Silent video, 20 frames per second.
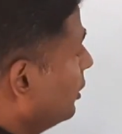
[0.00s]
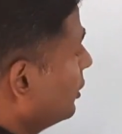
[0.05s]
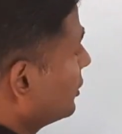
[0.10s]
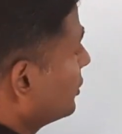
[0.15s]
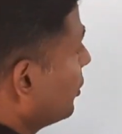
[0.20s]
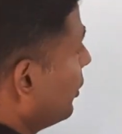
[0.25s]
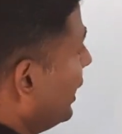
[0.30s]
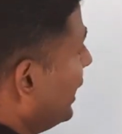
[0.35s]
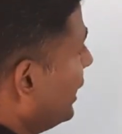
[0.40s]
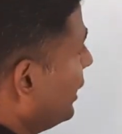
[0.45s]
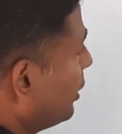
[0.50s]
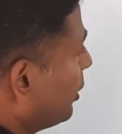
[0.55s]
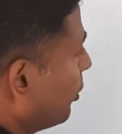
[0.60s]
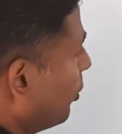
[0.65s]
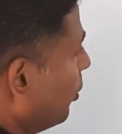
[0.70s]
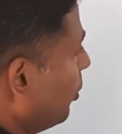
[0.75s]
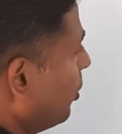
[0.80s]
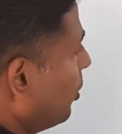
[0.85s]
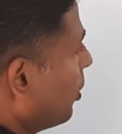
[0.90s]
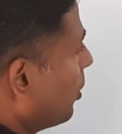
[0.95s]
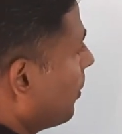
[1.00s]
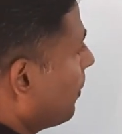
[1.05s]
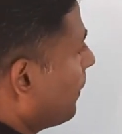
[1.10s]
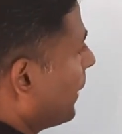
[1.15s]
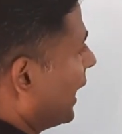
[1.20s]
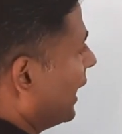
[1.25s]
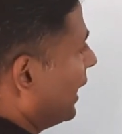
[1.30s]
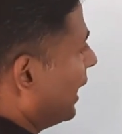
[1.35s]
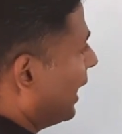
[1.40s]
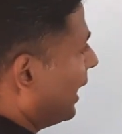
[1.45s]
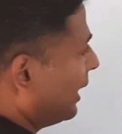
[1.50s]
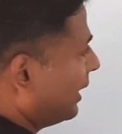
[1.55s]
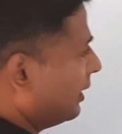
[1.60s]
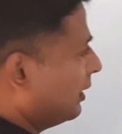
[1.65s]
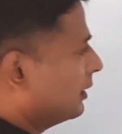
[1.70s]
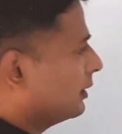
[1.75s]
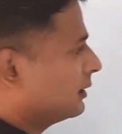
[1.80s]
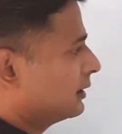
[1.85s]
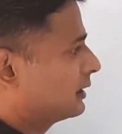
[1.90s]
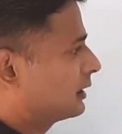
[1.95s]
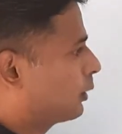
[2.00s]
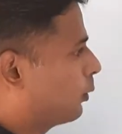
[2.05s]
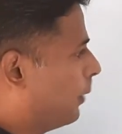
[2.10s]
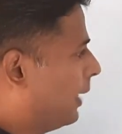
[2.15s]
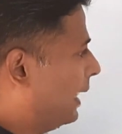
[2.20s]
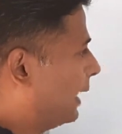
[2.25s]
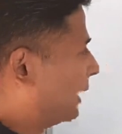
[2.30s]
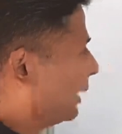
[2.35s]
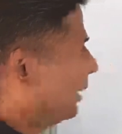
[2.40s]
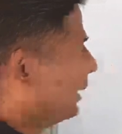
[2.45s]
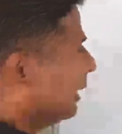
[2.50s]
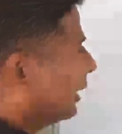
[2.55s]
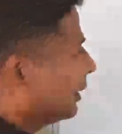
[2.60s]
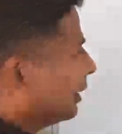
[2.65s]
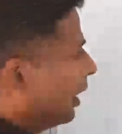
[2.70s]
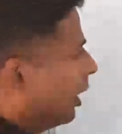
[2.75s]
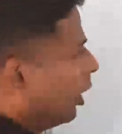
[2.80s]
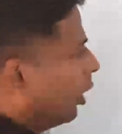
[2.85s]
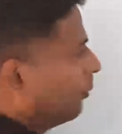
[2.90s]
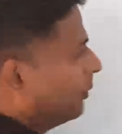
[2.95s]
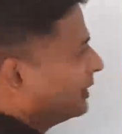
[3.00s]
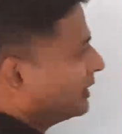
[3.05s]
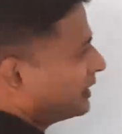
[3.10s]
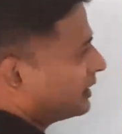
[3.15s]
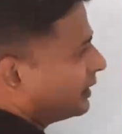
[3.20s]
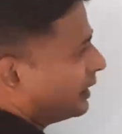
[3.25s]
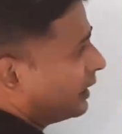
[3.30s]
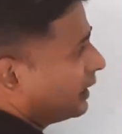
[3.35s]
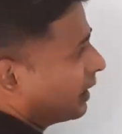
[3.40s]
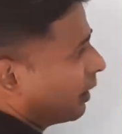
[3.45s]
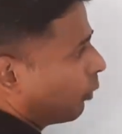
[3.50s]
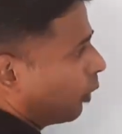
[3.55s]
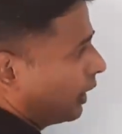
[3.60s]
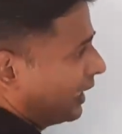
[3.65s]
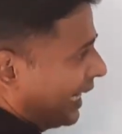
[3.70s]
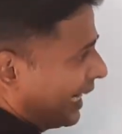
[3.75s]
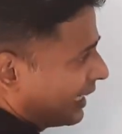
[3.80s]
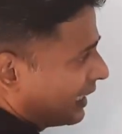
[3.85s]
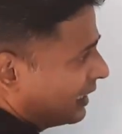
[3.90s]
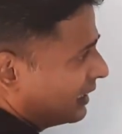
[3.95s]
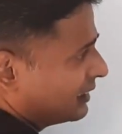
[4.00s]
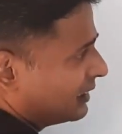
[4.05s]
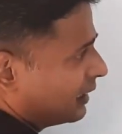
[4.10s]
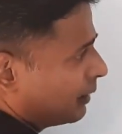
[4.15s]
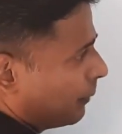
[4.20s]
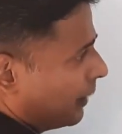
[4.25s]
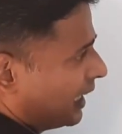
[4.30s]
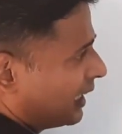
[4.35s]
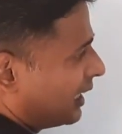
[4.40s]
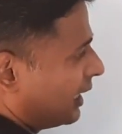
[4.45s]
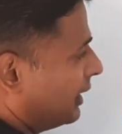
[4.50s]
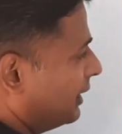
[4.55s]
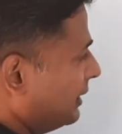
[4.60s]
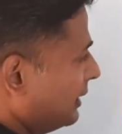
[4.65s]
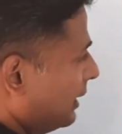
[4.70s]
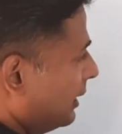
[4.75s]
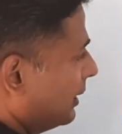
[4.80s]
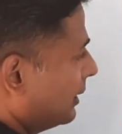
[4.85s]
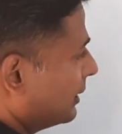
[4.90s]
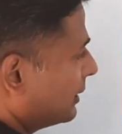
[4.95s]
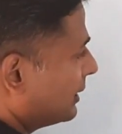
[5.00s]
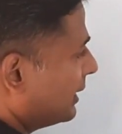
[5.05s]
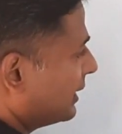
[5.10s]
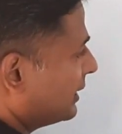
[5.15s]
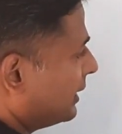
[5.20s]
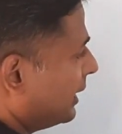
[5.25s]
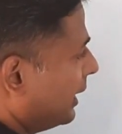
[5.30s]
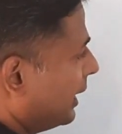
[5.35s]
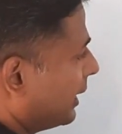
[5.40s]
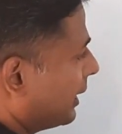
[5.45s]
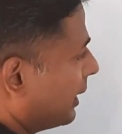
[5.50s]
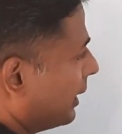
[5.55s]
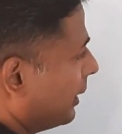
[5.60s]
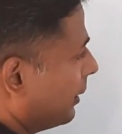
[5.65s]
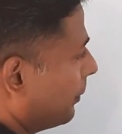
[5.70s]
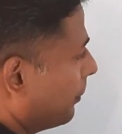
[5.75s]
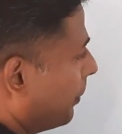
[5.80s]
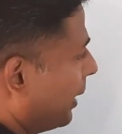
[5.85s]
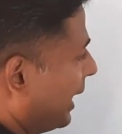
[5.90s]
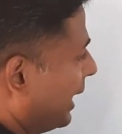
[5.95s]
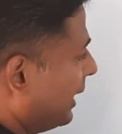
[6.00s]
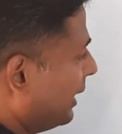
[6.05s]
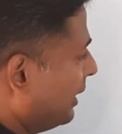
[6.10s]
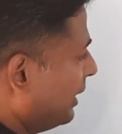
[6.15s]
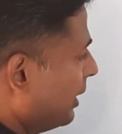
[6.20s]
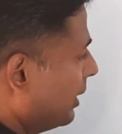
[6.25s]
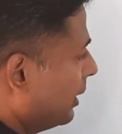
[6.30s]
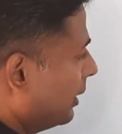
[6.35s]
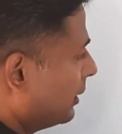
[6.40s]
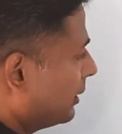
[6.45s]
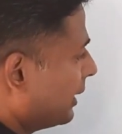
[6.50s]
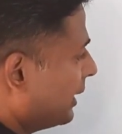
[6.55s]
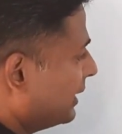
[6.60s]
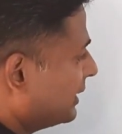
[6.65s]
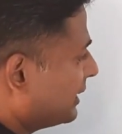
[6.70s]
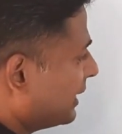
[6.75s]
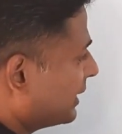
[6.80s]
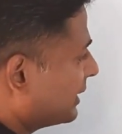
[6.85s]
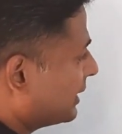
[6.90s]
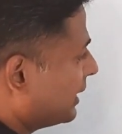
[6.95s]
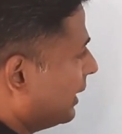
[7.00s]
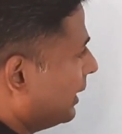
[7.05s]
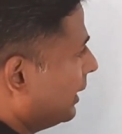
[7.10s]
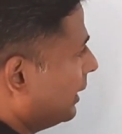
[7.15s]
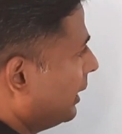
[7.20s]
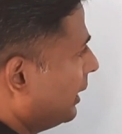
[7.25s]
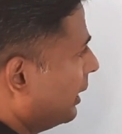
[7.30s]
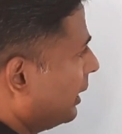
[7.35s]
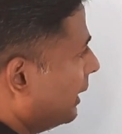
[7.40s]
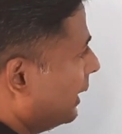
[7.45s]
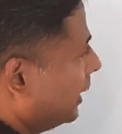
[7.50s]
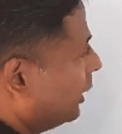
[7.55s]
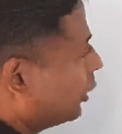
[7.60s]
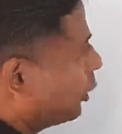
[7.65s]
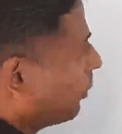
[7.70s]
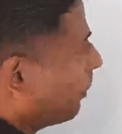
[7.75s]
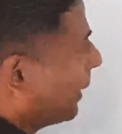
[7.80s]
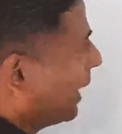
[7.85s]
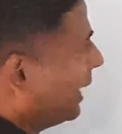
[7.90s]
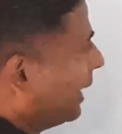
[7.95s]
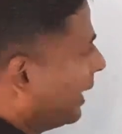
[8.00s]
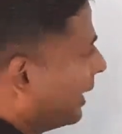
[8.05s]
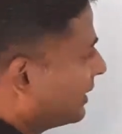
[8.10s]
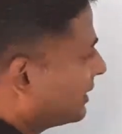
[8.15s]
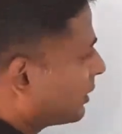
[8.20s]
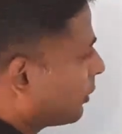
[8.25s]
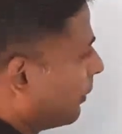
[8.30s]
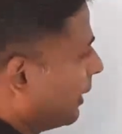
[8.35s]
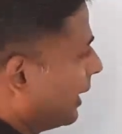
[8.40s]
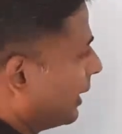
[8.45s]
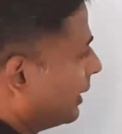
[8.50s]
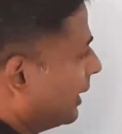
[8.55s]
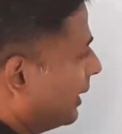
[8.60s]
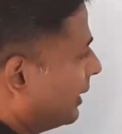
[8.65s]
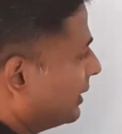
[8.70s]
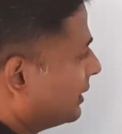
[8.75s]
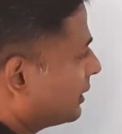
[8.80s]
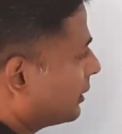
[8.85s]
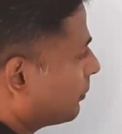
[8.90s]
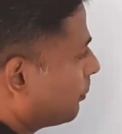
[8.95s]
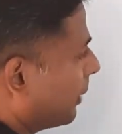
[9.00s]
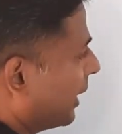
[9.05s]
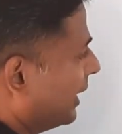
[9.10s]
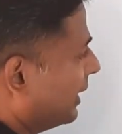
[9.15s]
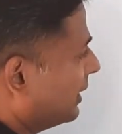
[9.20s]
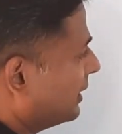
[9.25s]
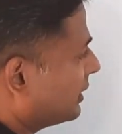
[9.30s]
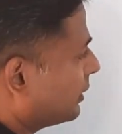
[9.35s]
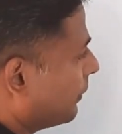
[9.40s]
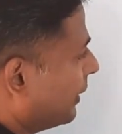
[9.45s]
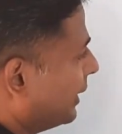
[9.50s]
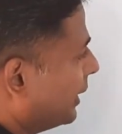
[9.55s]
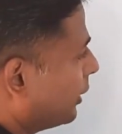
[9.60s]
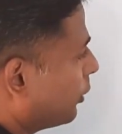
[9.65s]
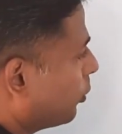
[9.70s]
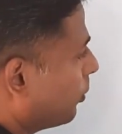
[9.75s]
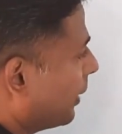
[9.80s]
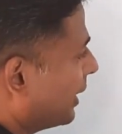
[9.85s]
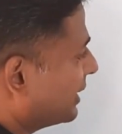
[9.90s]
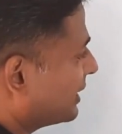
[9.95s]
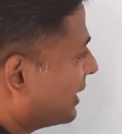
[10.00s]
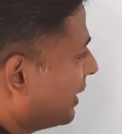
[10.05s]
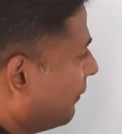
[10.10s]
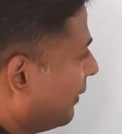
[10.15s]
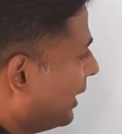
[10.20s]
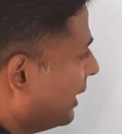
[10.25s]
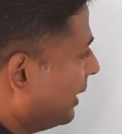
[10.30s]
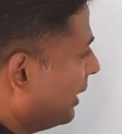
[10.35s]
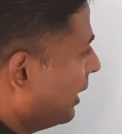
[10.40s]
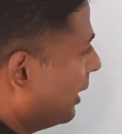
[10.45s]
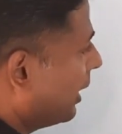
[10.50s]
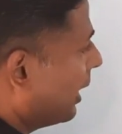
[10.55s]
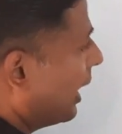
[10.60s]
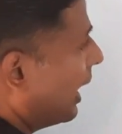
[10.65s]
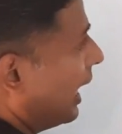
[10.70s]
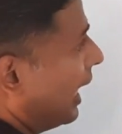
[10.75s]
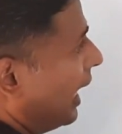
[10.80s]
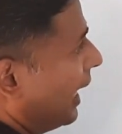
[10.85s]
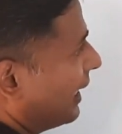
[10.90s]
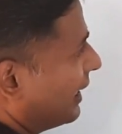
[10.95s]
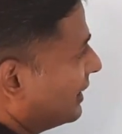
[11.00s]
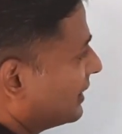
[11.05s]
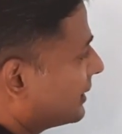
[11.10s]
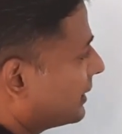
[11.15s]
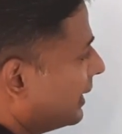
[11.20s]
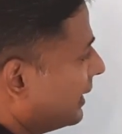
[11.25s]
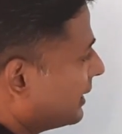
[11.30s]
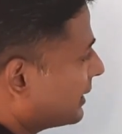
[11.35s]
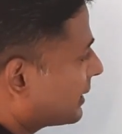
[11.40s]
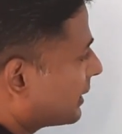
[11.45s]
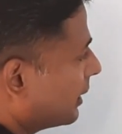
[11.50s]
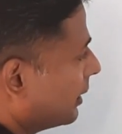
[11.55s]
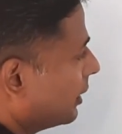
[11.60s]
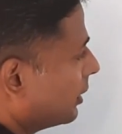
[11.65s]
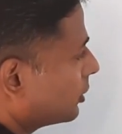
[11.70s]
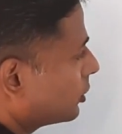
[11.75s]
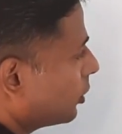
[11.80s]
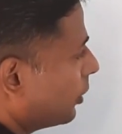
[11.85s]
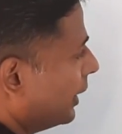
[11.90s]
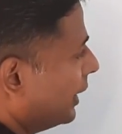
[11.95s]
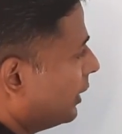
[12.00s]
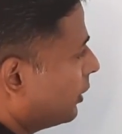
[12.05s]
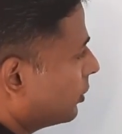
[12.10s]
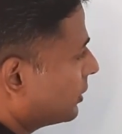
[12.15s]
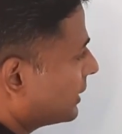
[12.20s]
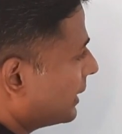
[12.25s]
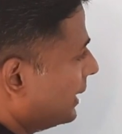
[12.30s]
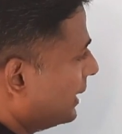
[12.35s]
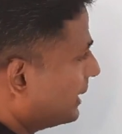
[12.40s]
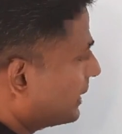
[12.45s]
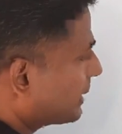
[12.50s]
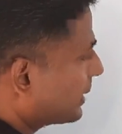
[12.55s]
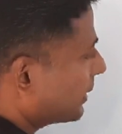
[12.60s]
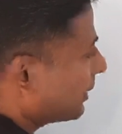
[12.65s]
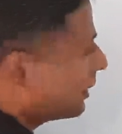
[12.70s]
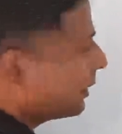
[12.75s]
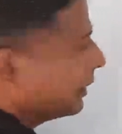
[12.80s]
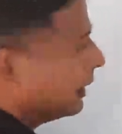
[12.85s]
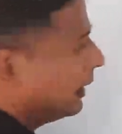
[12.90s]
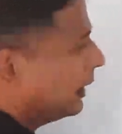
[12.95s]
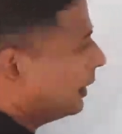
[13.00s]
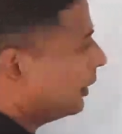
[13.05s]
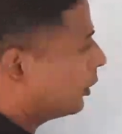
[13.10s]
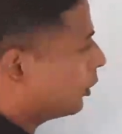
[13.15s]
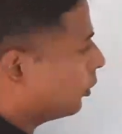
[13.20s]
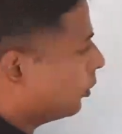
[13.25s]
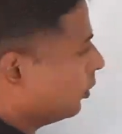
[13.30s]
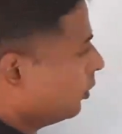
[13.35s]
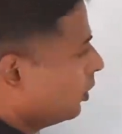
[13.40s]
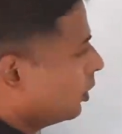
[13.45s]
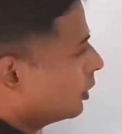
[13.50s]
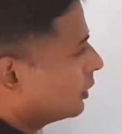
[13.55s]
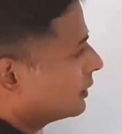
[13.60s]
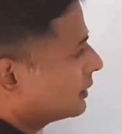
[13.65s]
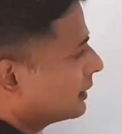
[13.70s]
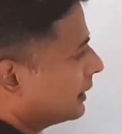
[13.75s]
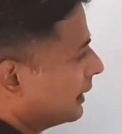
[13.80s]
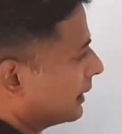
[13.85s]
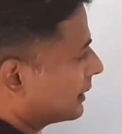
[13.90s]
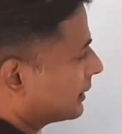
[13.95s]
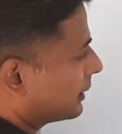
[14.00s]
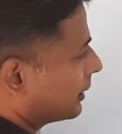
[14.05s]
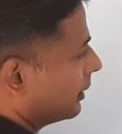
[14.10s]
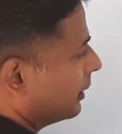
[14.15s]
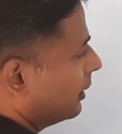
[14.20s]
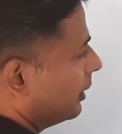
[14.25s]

So into pi r square. Now how much is theta? What angle is it making? 60 degree by 360 into pi r square. That is pi is 22 by 7. R is 6. So into 6 into 6.